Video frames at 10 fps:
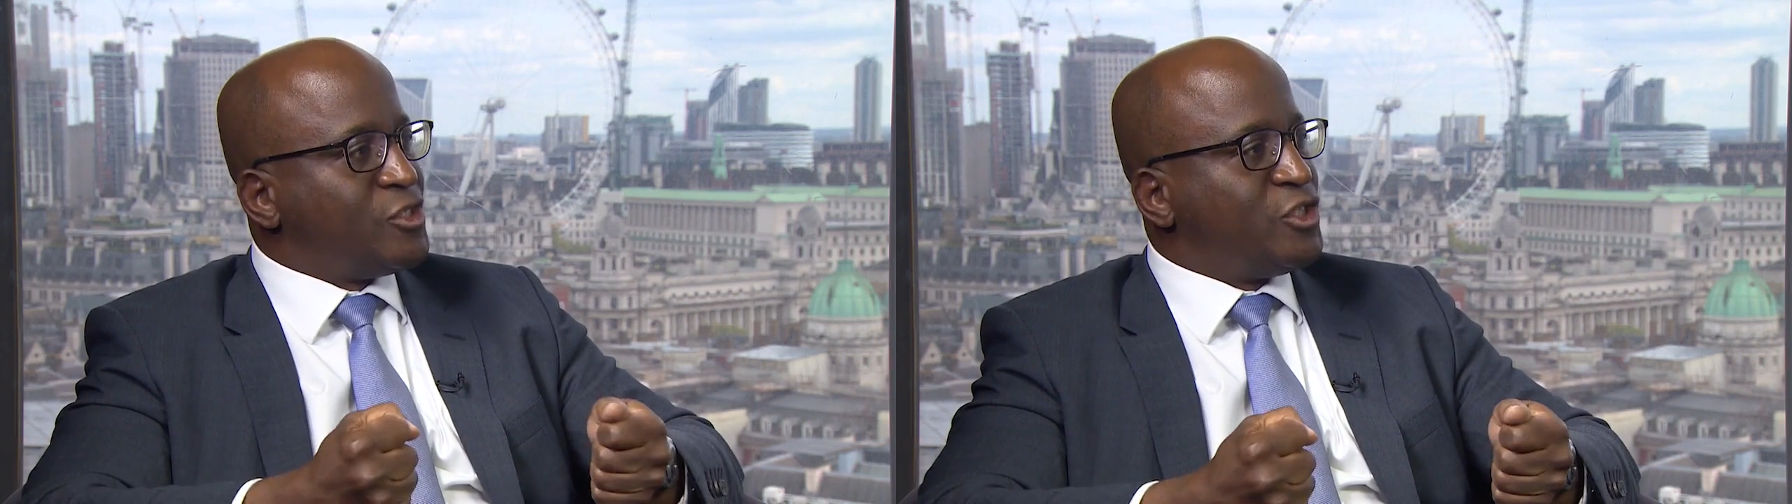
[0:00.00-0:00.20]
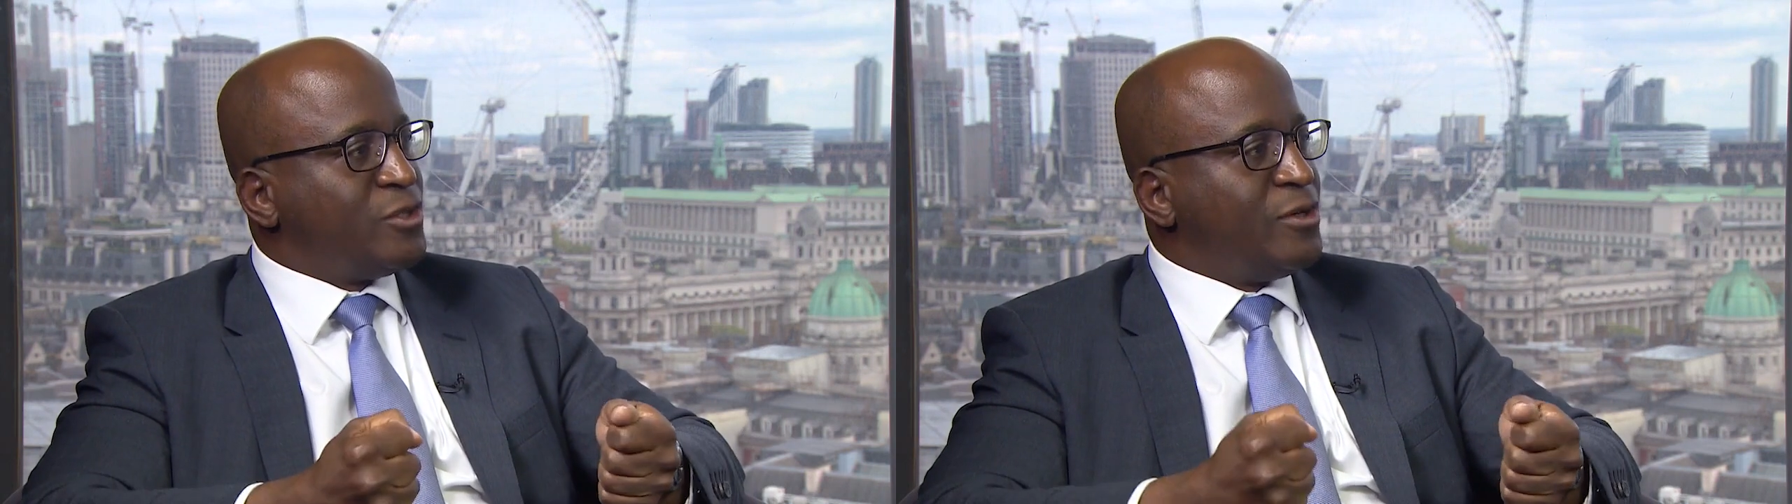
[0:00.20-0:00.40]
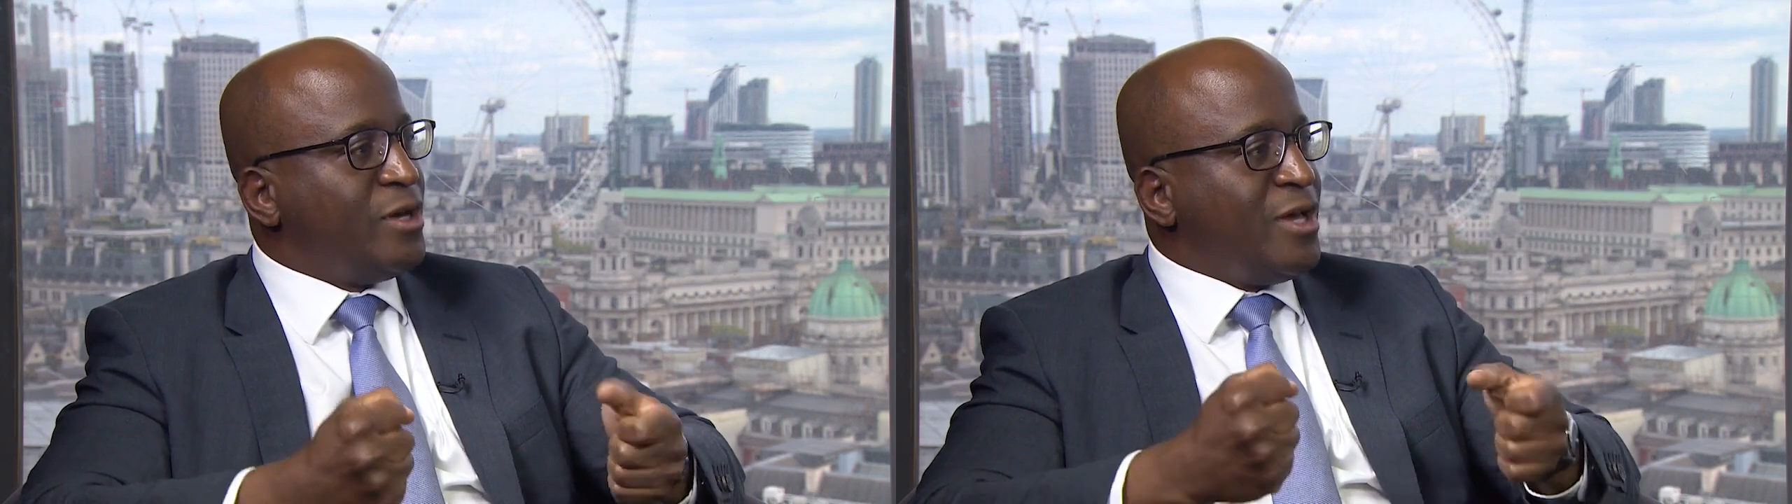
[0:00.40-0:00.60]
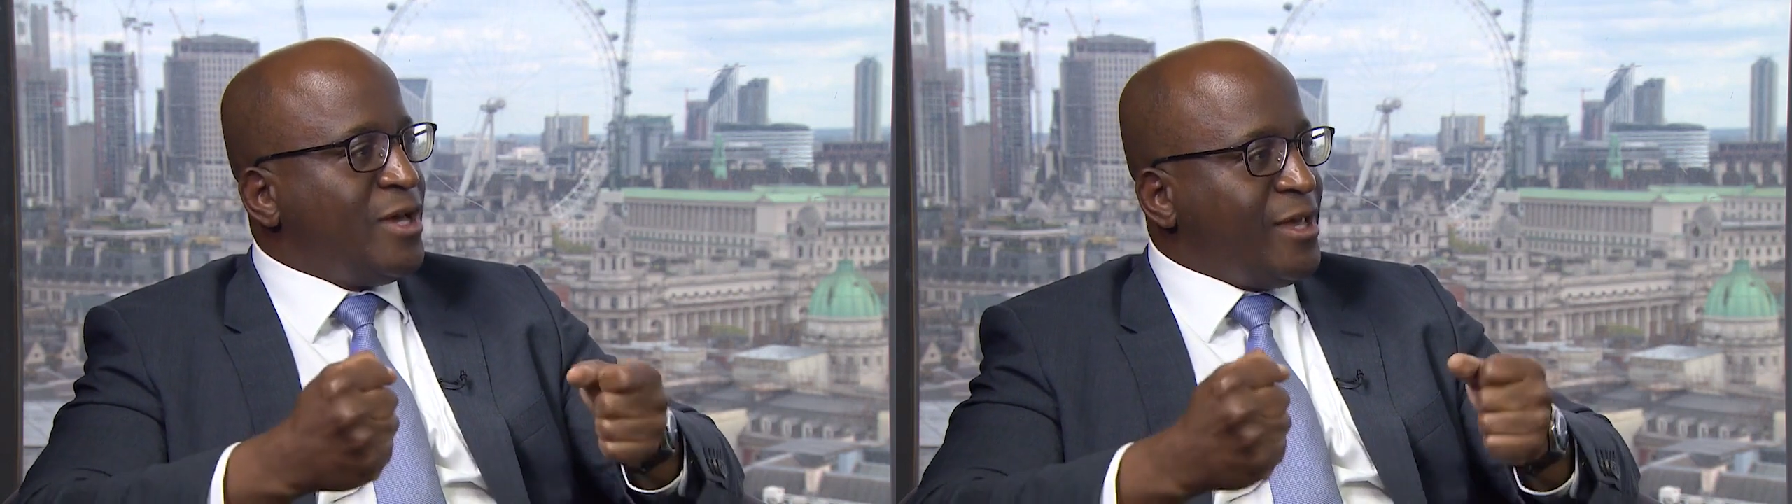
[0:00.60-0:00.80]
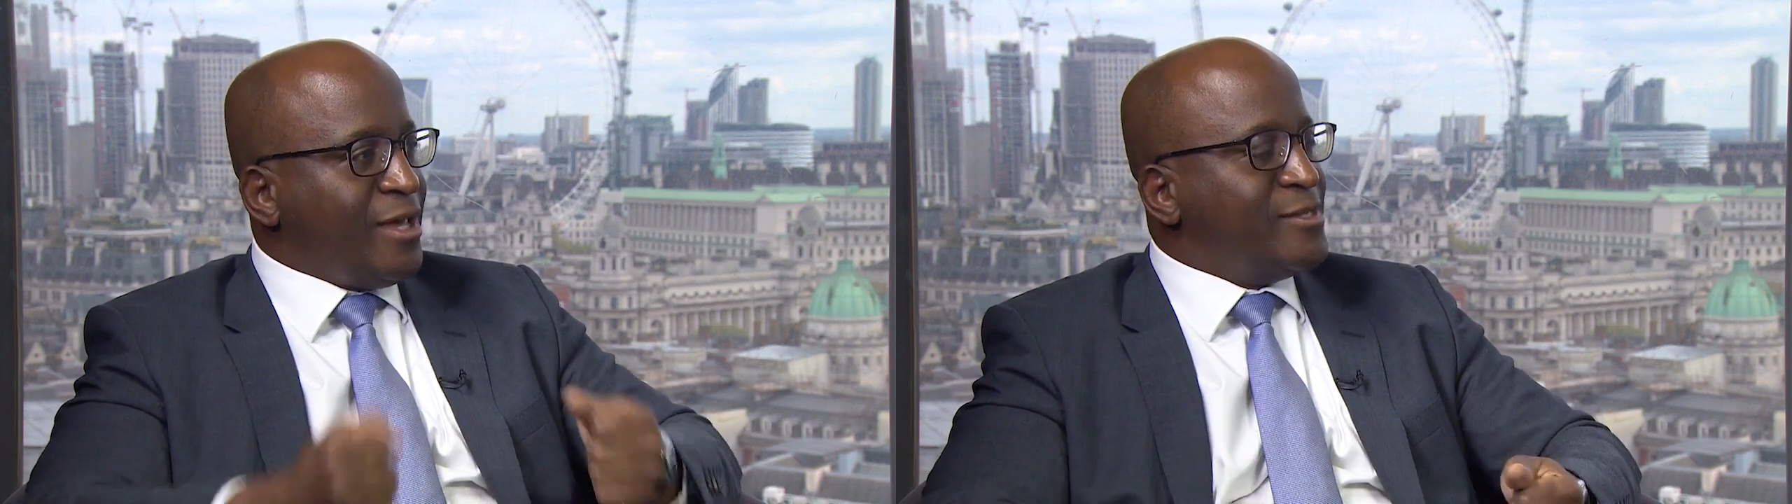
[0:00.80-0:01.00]
issue
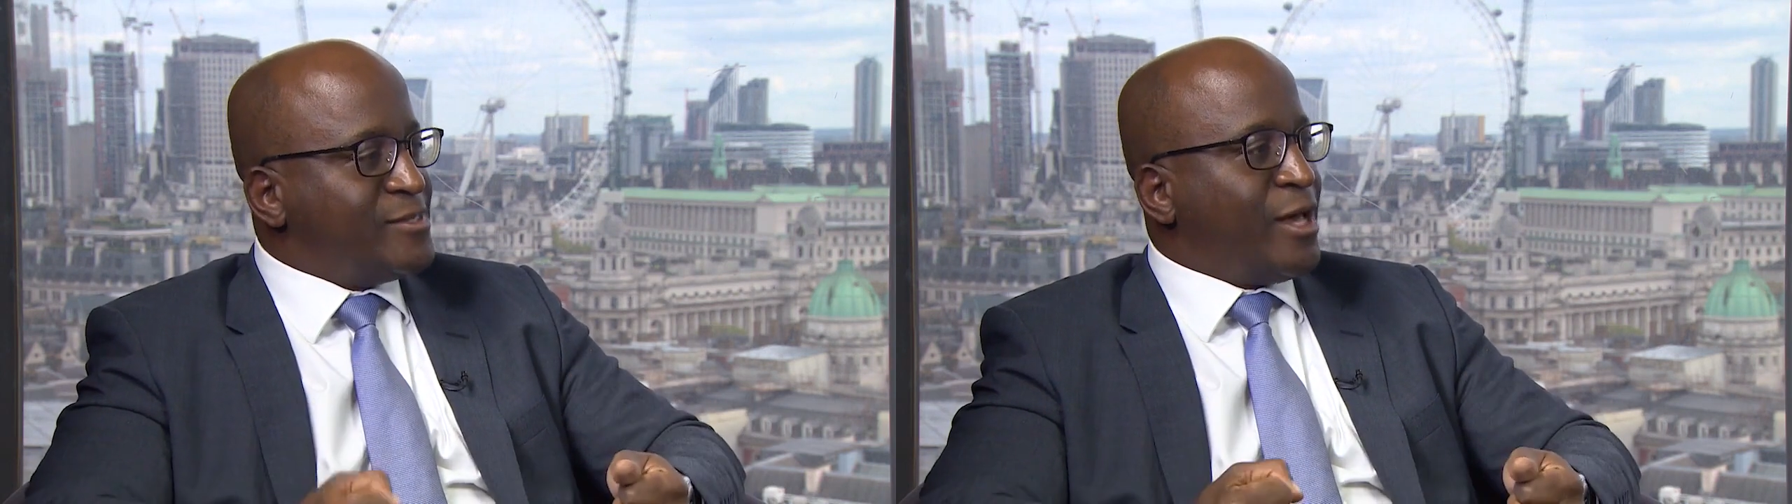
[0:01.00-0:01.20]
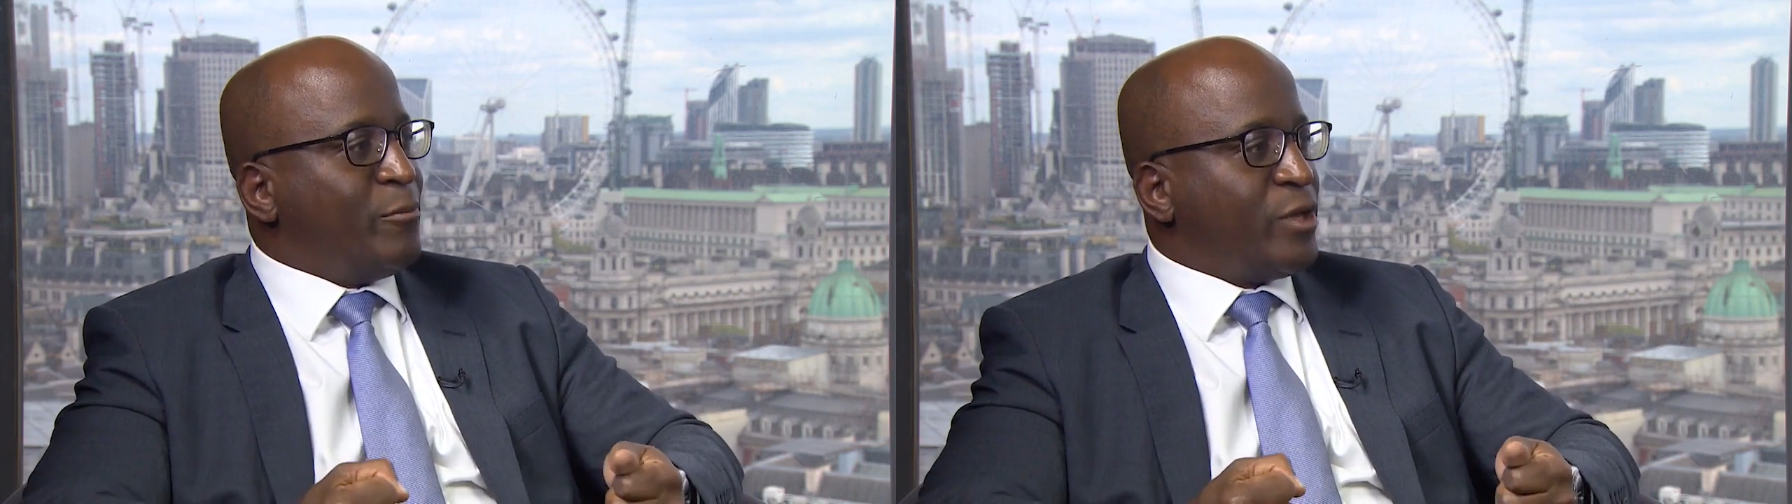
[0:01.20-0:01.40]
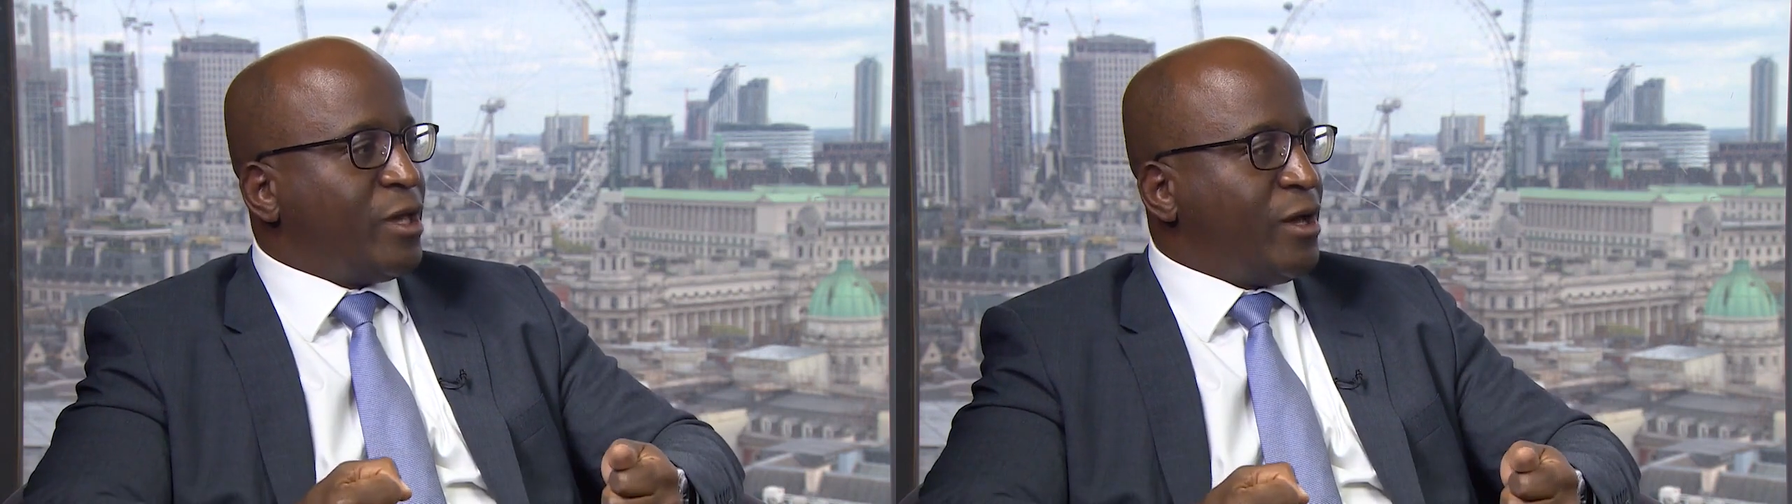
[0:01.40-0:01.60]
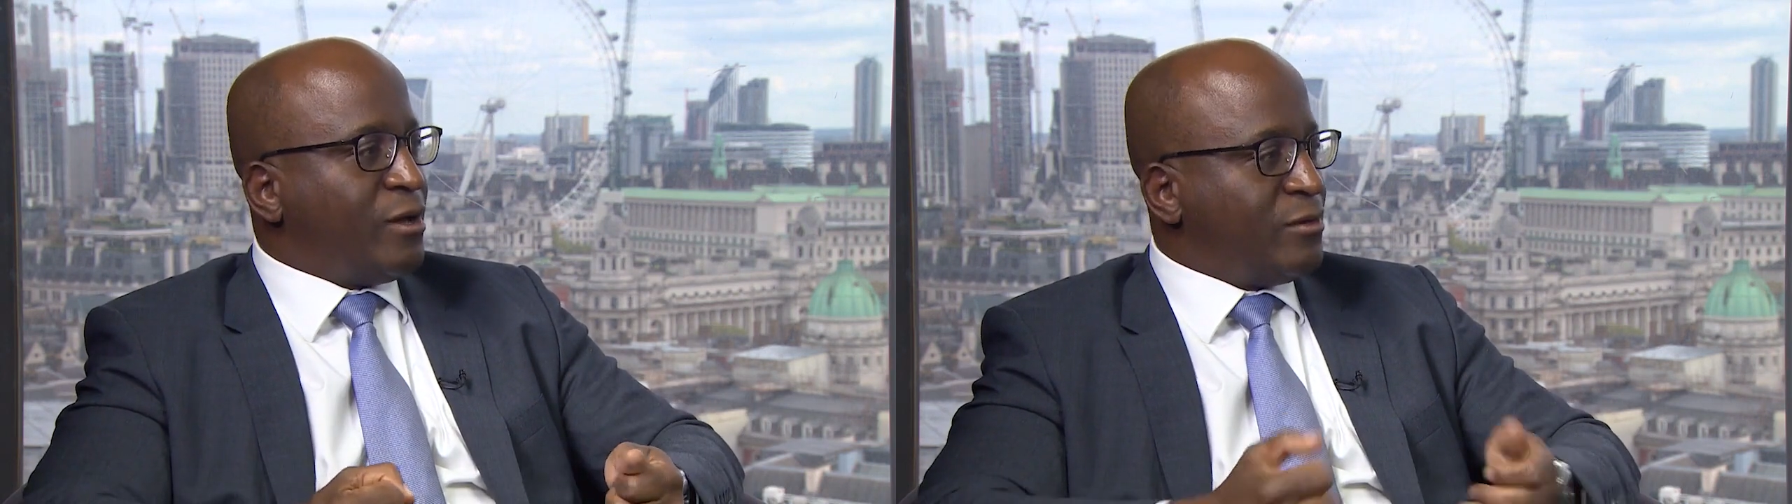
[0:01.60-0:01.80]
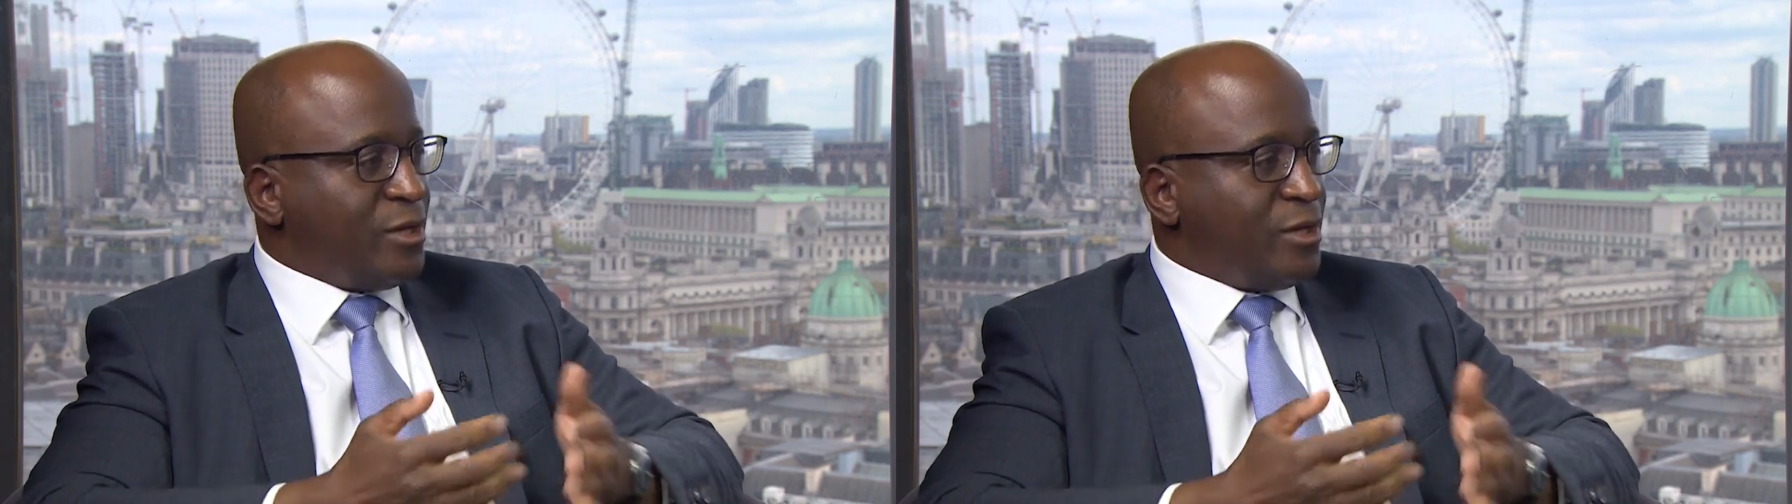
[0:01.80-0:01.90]
in Zambia,